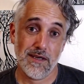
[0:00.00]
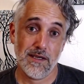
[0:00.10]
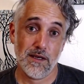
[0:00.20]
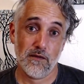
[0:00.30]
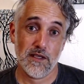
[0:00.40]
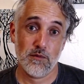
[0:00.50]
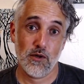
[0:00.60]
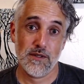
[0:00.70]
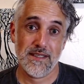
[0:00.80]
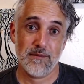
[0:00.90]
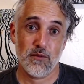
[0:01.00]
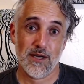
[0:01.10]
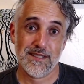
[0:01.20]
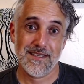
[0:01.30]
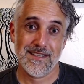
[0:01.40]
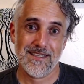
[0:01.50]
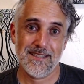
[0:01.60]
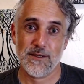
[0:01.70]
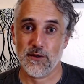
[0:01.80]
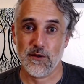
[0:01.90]
any of these
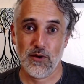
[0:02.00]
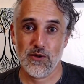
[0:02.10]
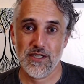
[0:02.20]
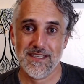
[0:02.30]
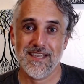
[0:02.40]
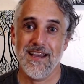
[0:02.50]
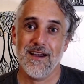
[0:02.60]
processes or approaches,